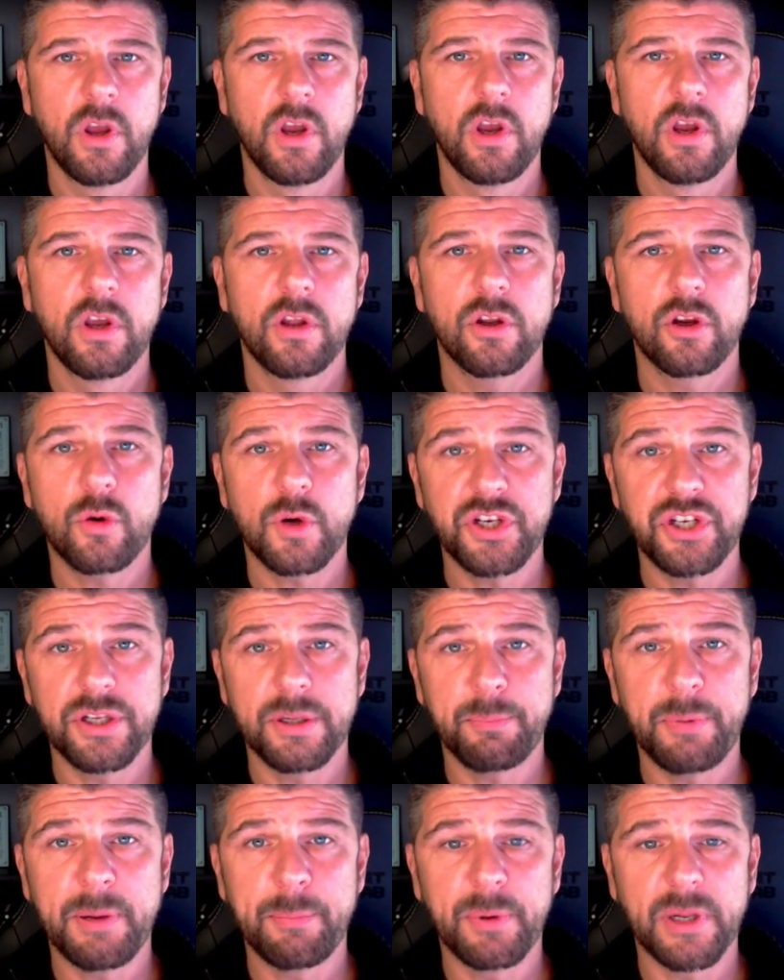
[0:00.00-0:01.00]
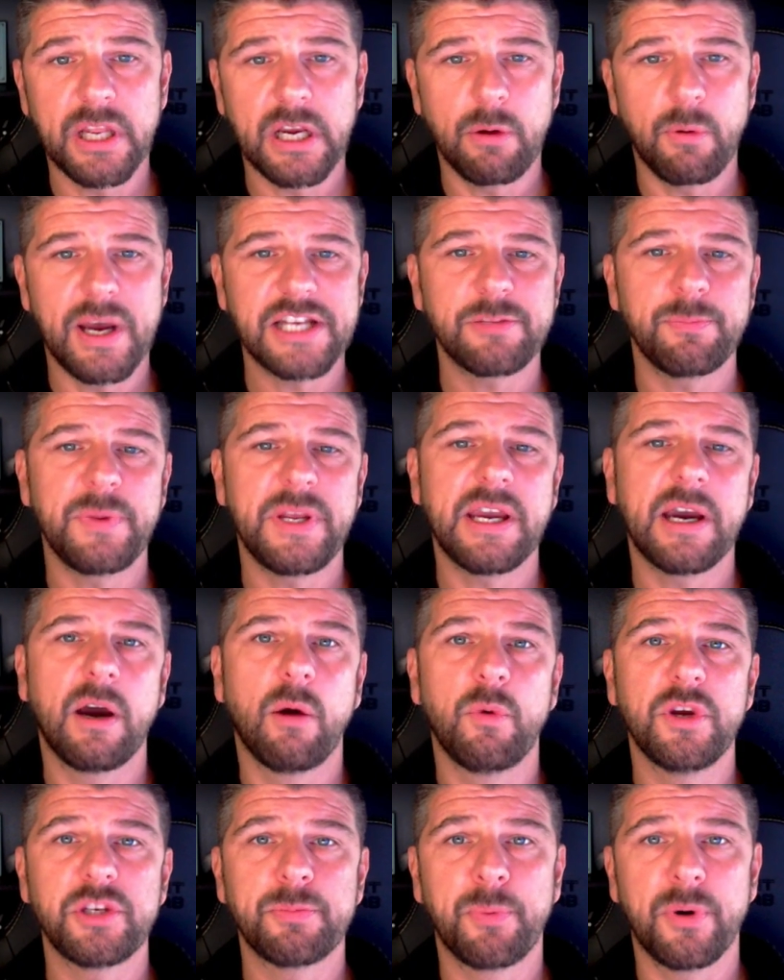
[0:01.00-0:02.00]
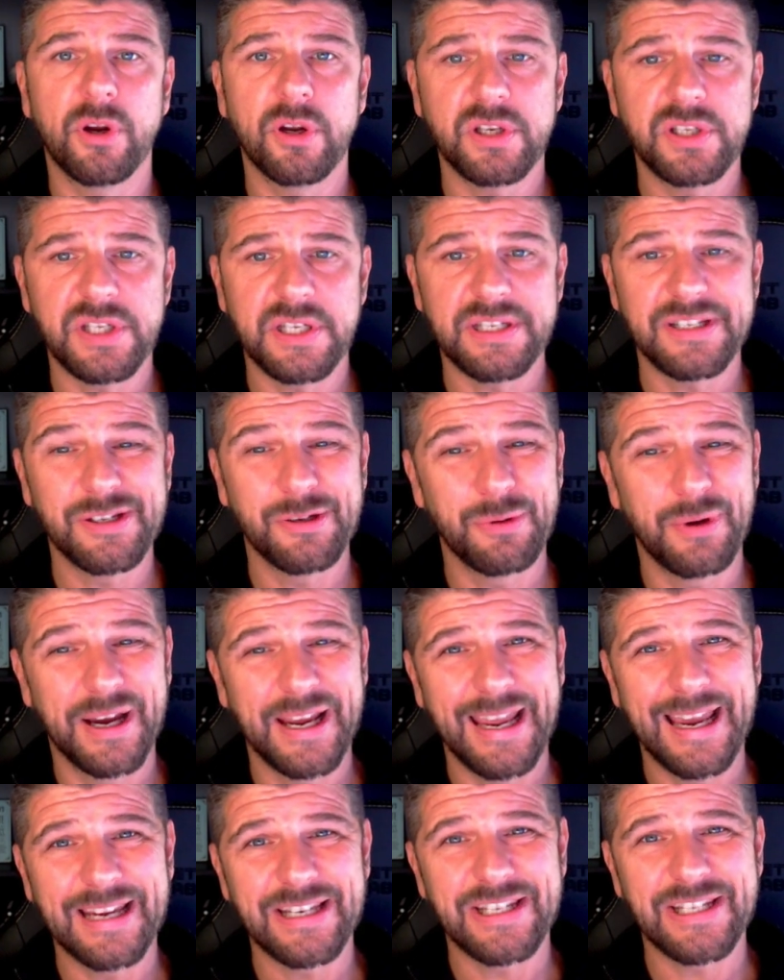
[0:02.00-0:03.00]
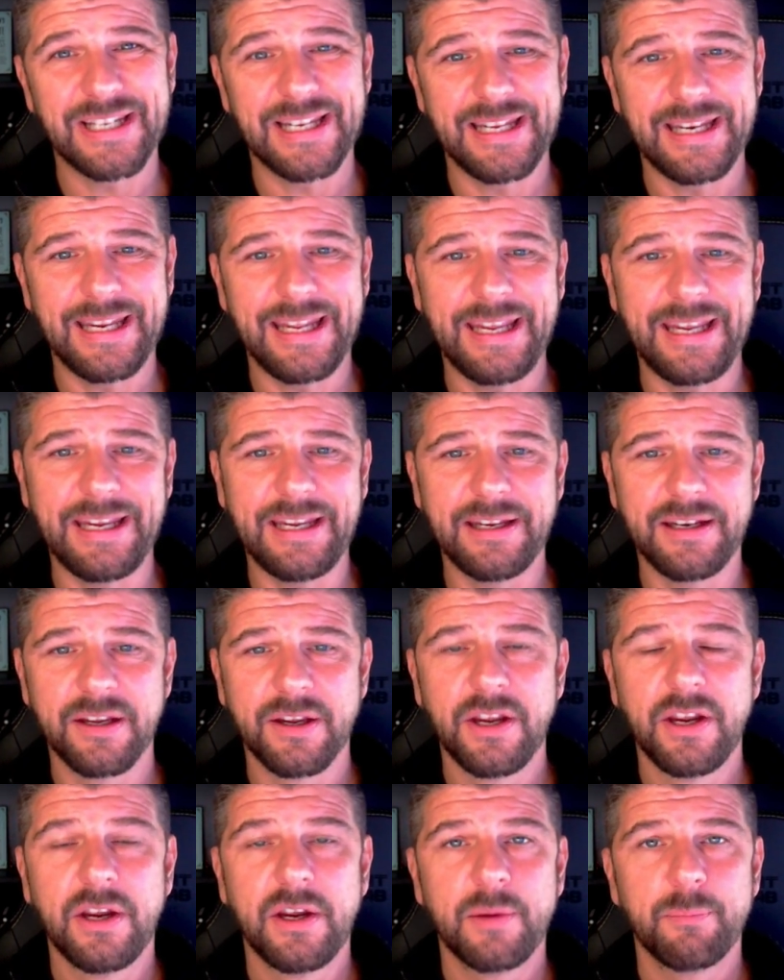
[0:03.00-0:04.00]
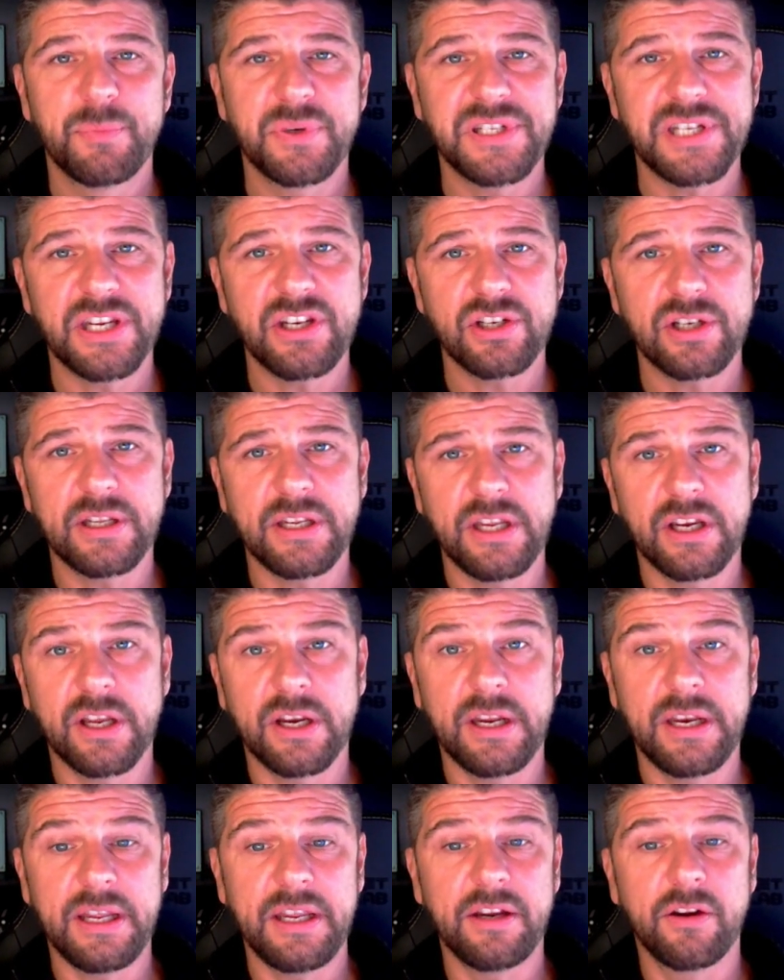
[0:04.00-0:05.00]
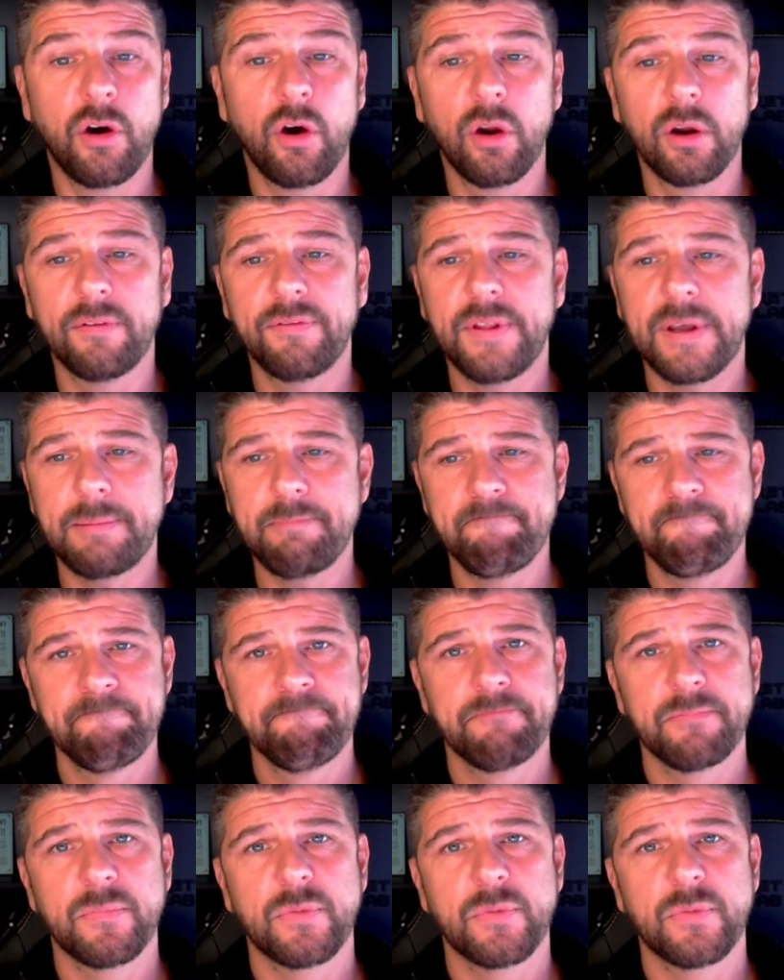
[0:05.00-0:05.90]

The question that people are going to ask me are, which policies do I actually need? Potentially, you're going to need all of them.